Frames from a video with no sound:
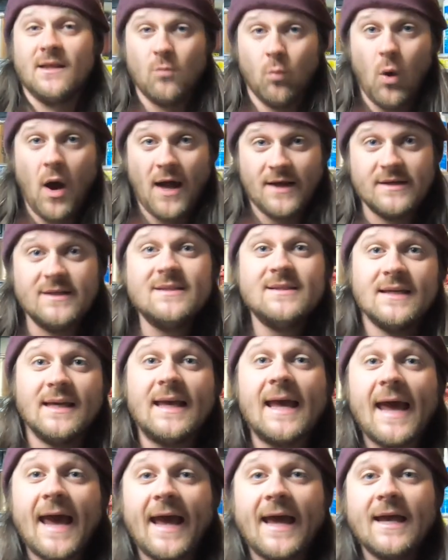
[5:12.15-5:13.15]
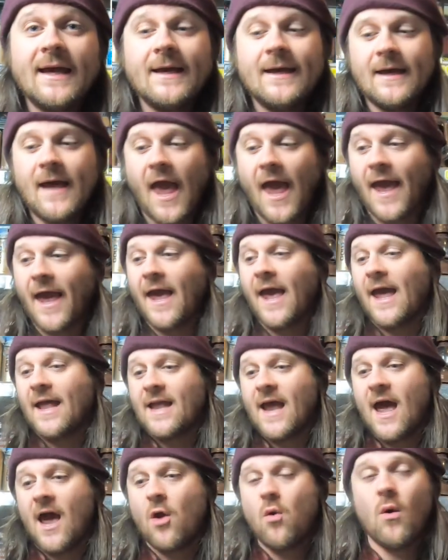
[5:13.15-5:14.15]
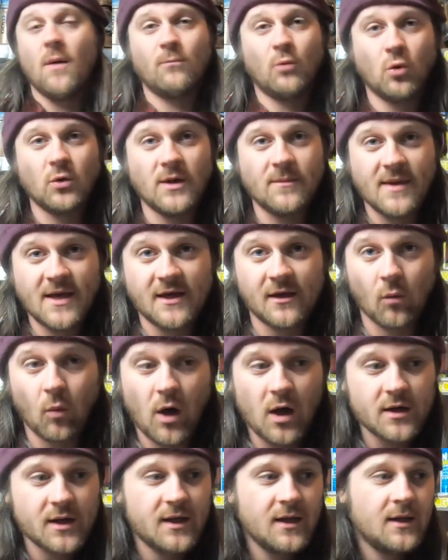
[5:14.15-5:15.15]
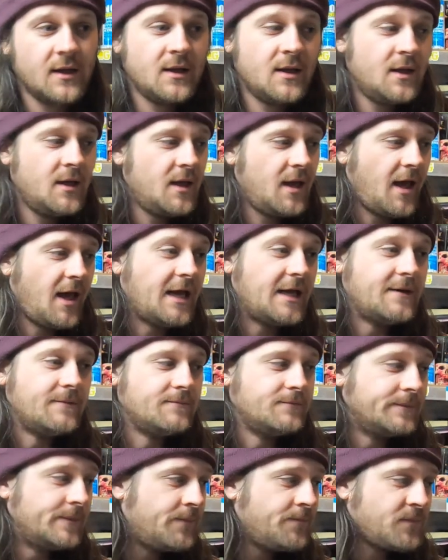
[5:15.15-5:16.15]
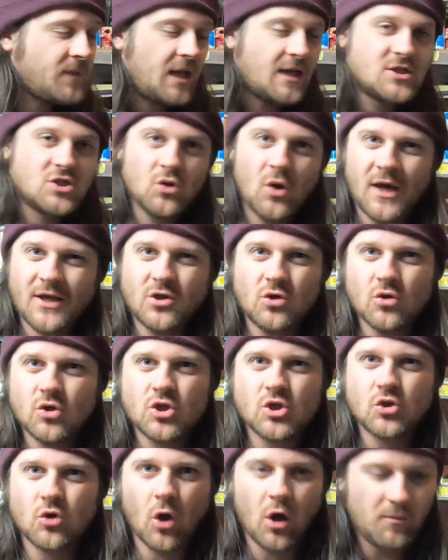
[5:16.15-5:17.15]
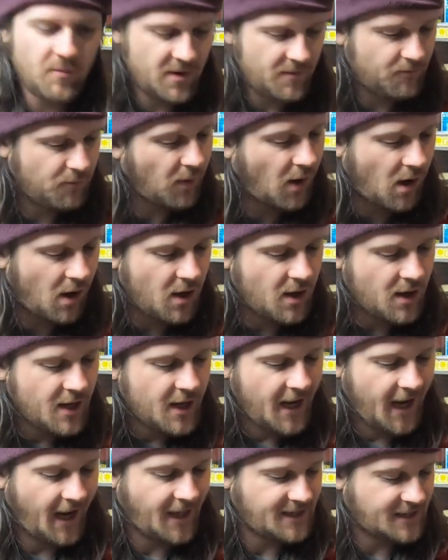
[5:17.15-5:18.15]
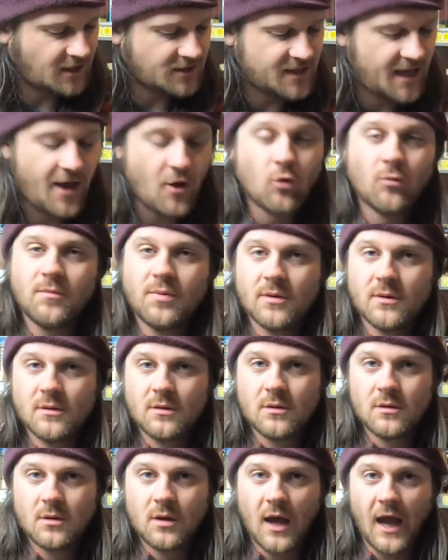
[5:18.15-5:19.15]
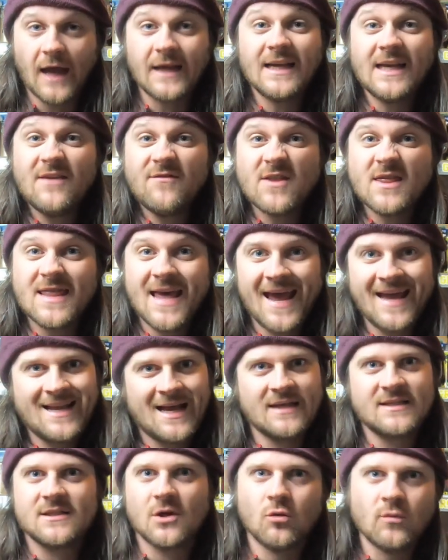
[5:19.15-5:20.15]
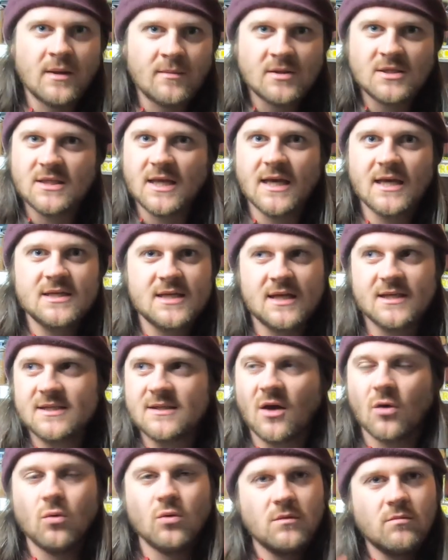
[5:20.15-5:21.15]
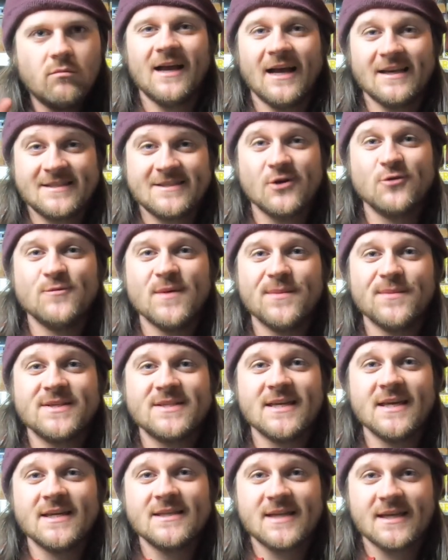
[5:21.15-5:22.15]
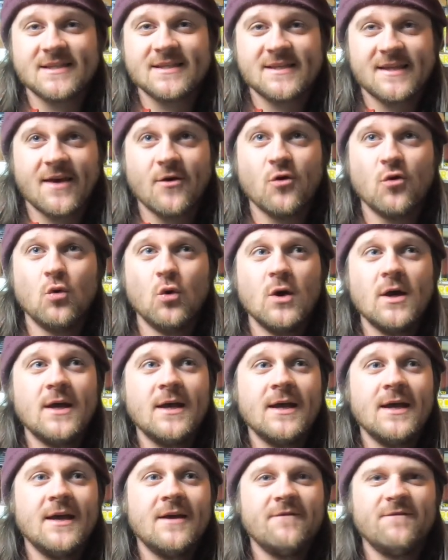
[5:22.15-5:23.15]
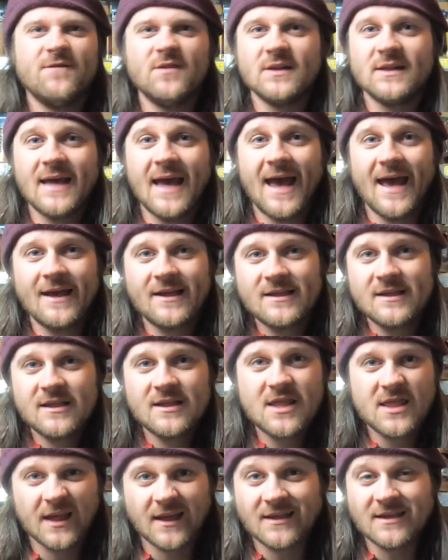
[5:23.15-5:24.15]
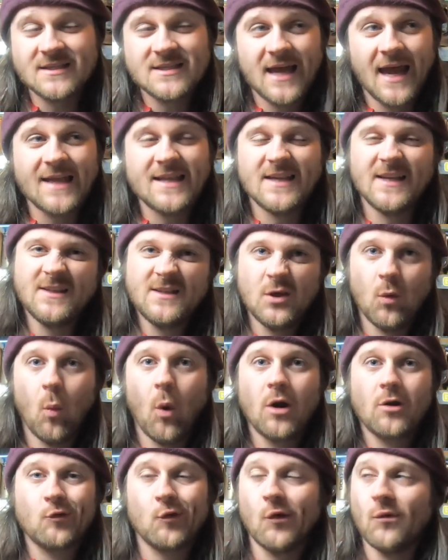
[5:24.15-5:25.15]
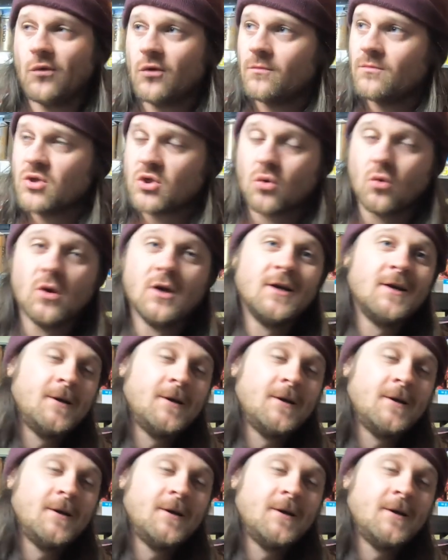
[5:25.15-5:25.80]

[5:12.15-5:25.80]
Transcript: what I need to get and how I'm going to make it work. It's not a huge job, but it does help. And even then, I still make mistakes. I still make mistakes. I still forget things and need to work around them. So